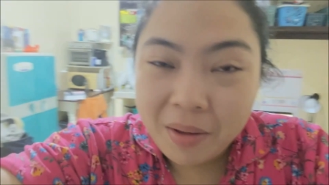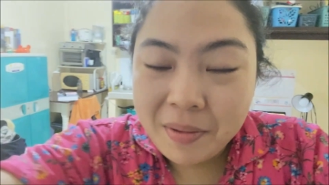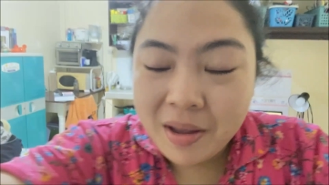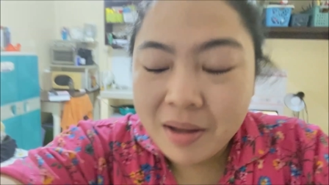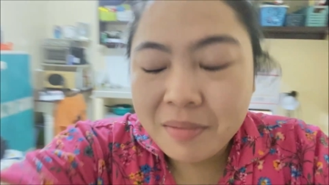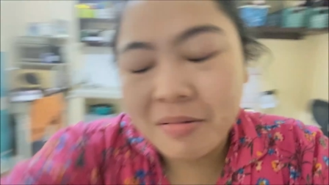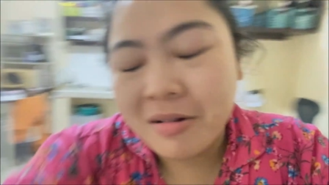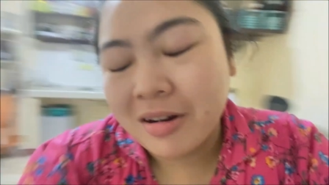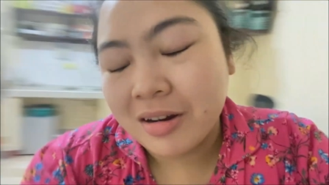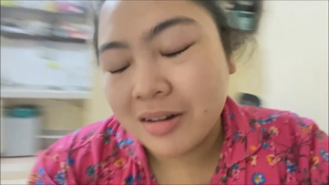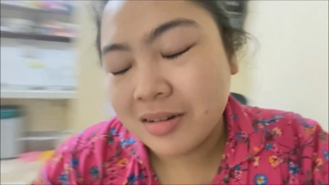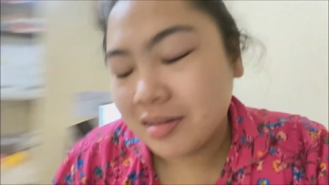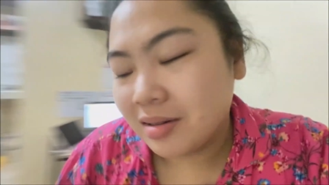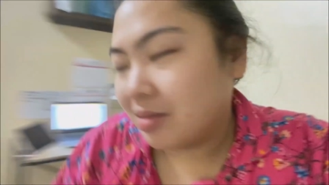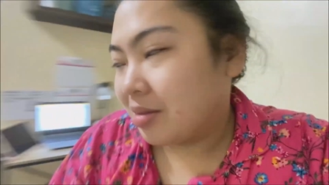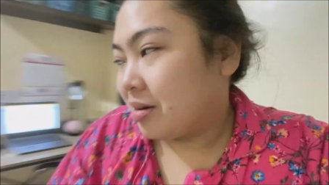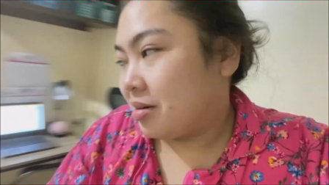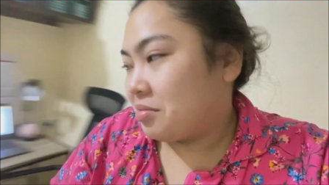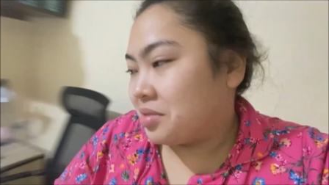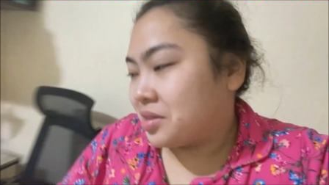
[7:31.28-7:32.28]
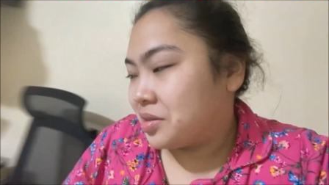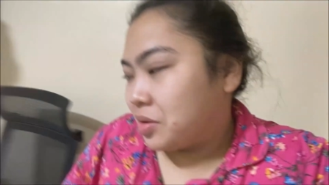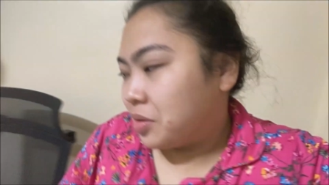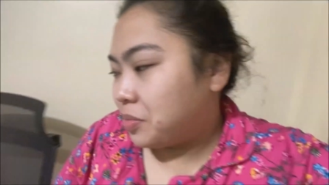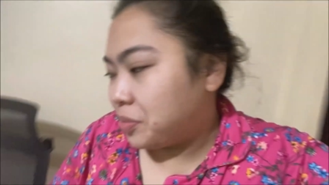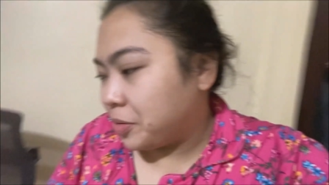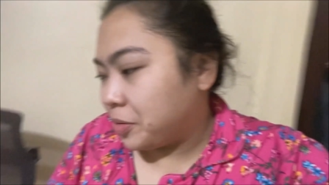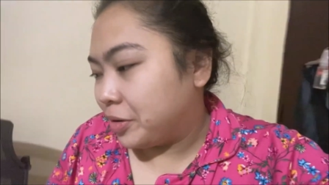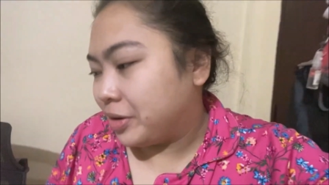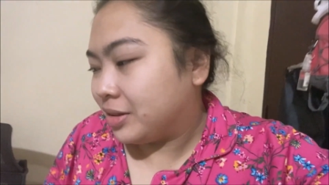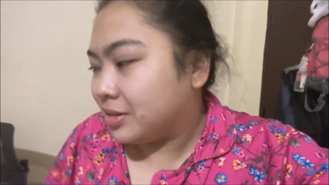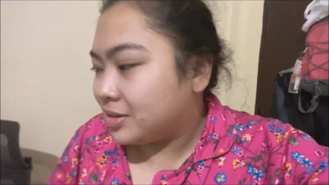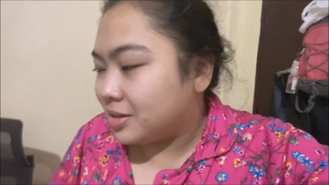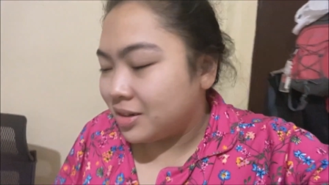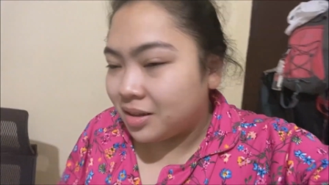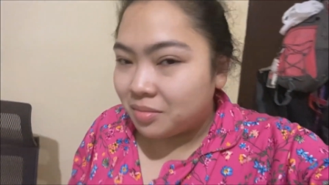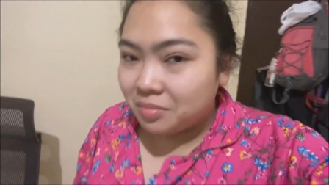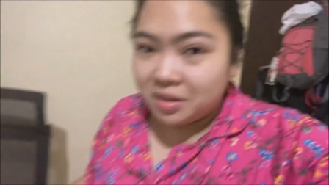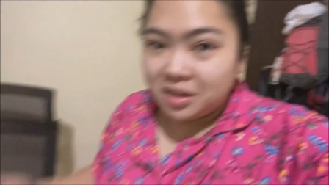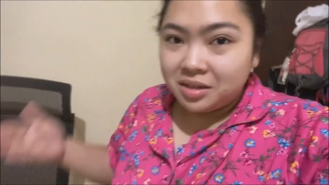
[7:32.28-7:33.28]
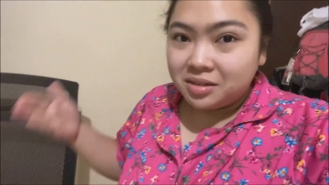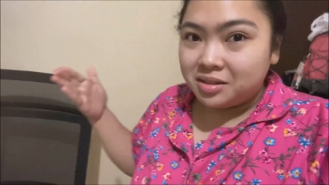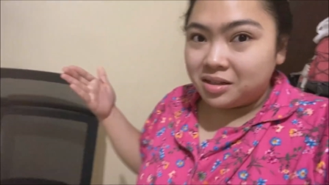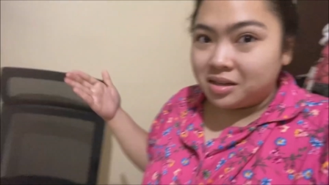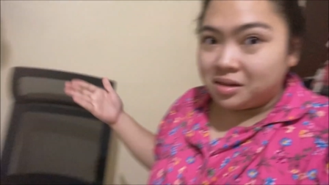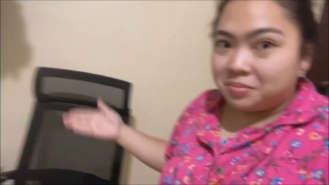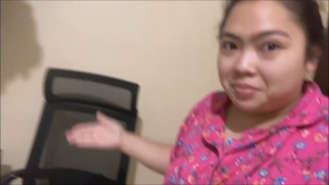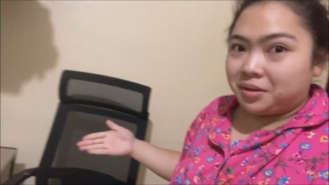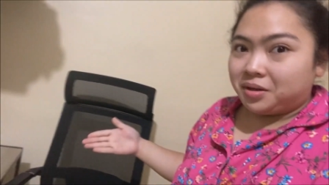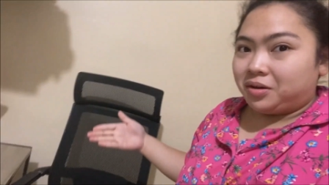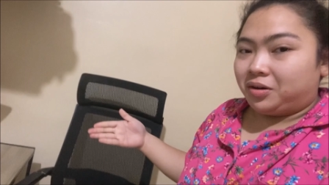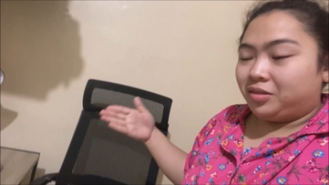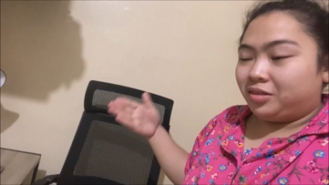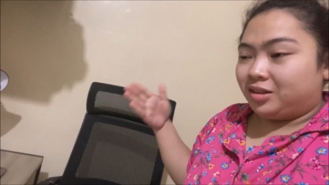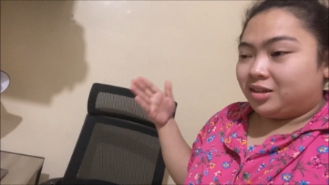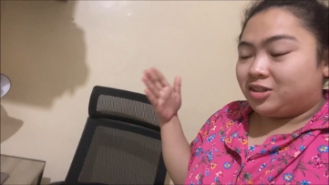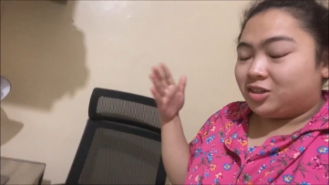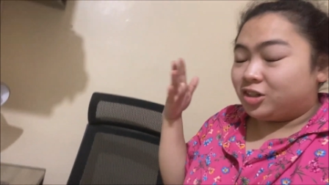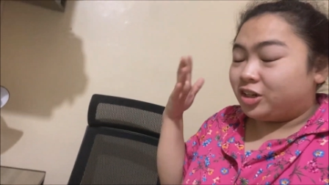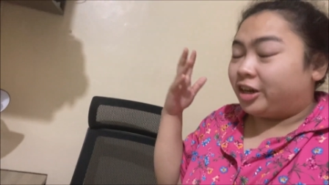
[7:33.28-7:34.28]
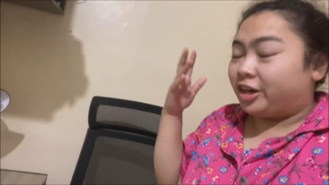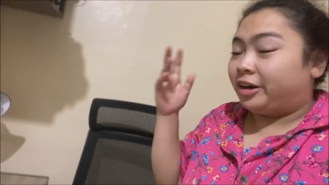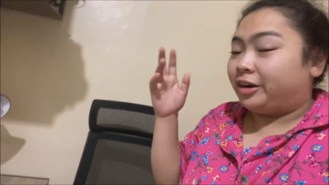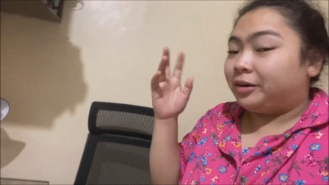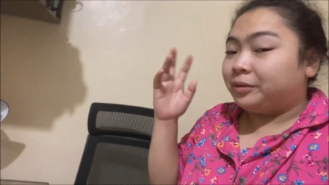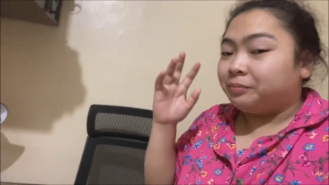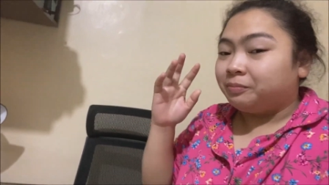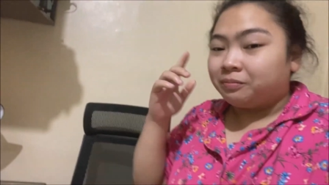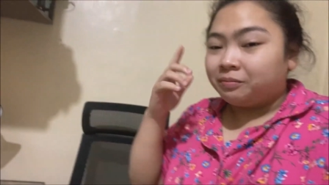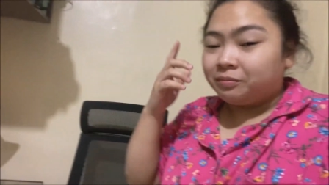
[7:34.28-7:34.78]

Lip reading: paper, so there was no point in me sleeping on this chair.